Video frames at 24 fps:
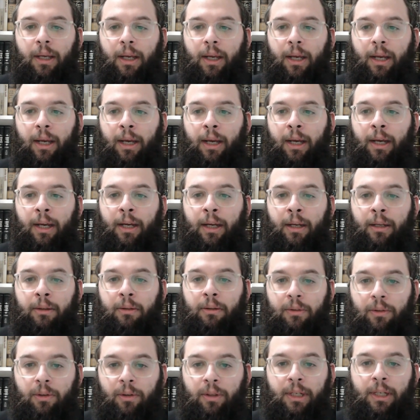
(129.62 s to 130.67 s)

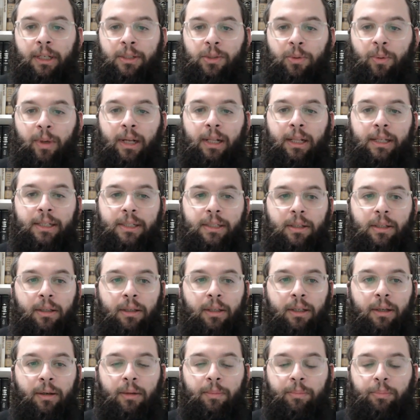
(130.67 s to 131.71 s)
and as well as to
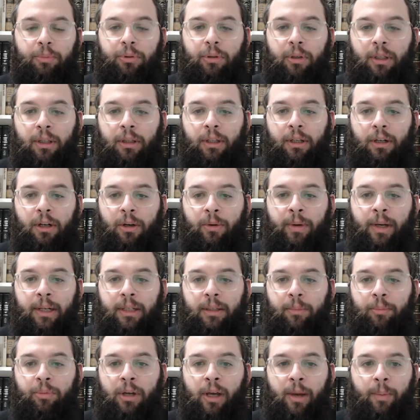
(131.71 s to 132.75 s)
the correct
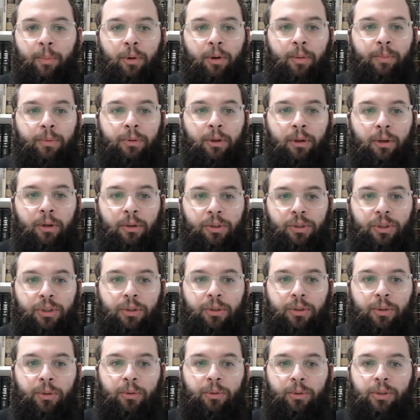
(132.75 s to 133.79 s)
and proper approach
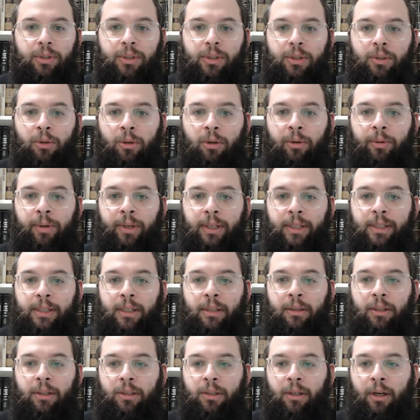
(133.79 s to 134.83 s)
to the stories
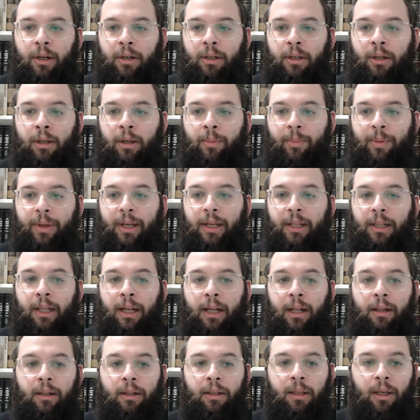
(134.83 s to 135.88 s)
in the Torah
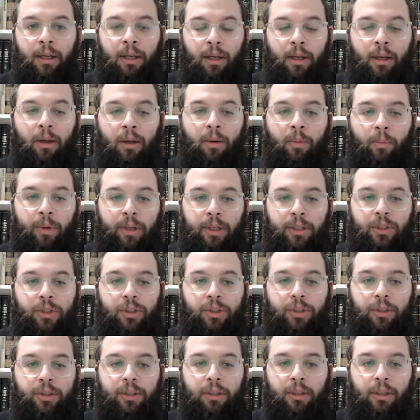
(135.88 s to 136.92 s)
Bechlal,
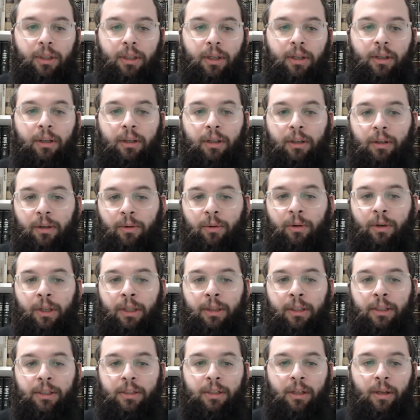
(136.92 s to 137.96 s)
which
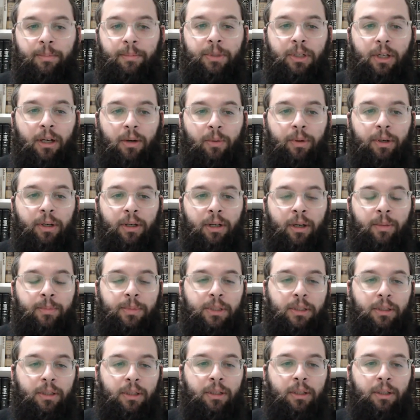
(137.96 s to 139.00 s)
in the subject, when it
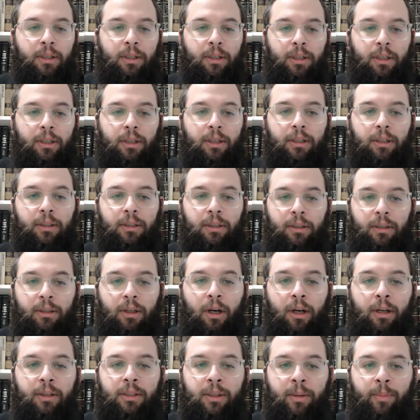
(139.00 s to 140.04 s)
comes to
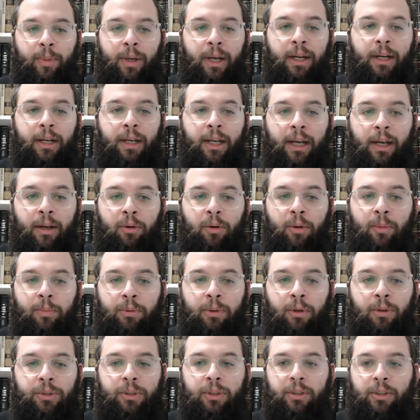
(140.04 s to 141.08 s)
debating how to
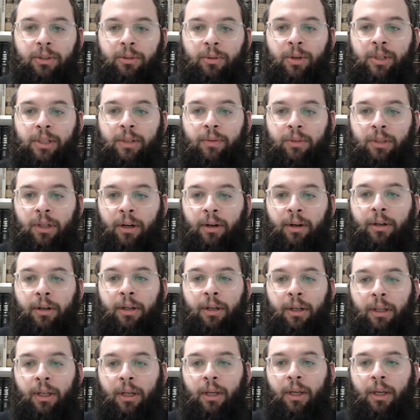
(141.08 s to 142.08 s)
approach the stories of Torah,